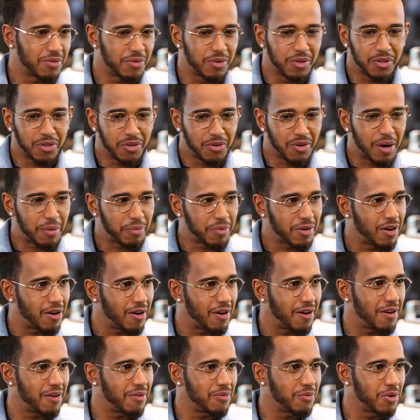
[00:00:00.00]
a real crap
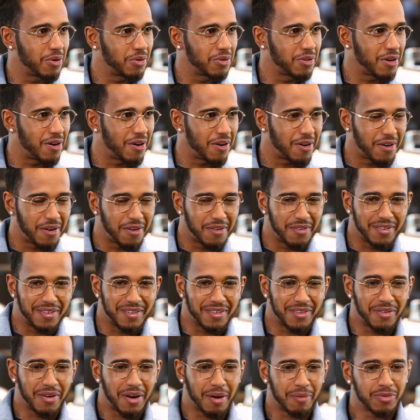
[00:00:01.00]
car, road car,
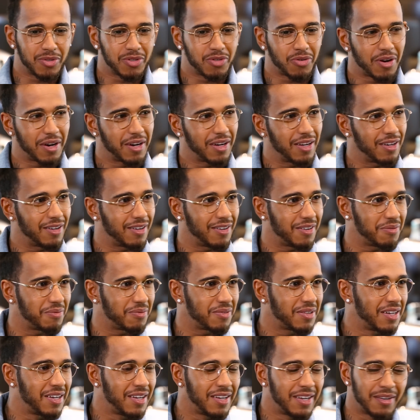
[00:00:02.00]
and crap trailer,
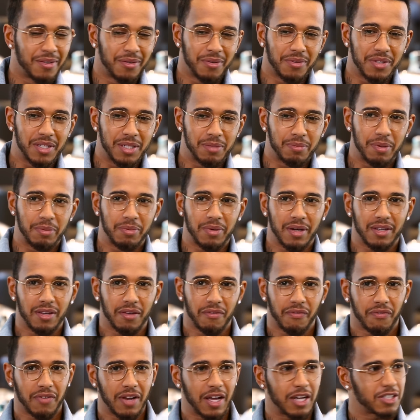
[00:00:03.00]
and all these people had
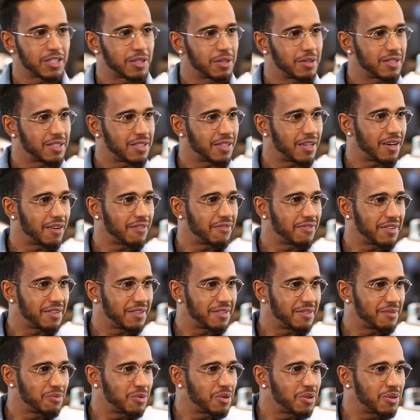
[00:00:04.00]
the flashy stuff,
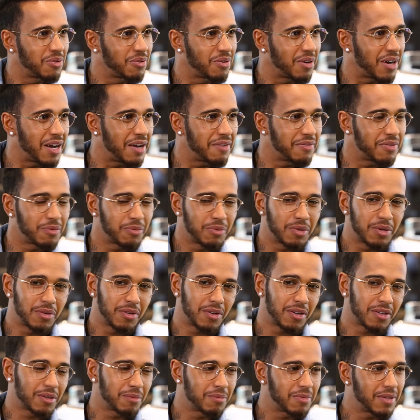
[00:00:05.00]
and we would arrive and we'd
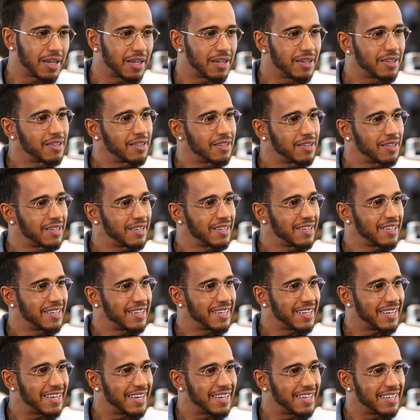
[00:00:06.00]
knock them dead,
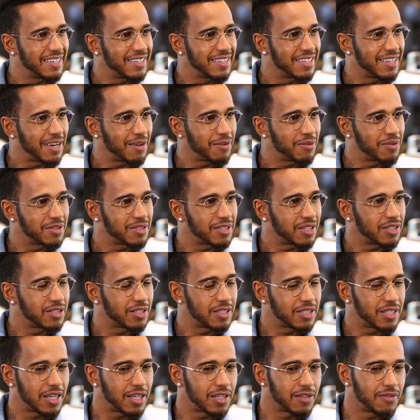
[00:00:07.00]
and that was such
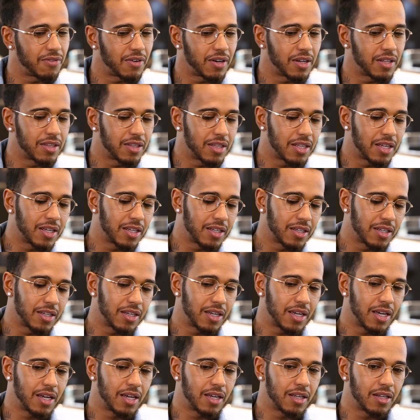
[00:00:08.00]
a satisfying
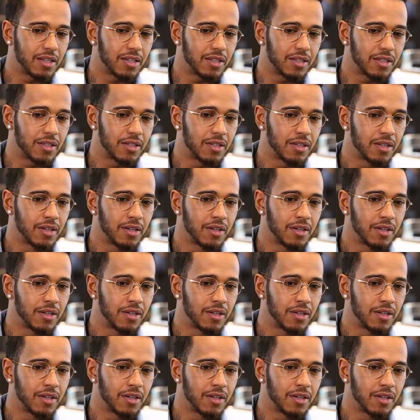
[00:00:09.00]
thing. And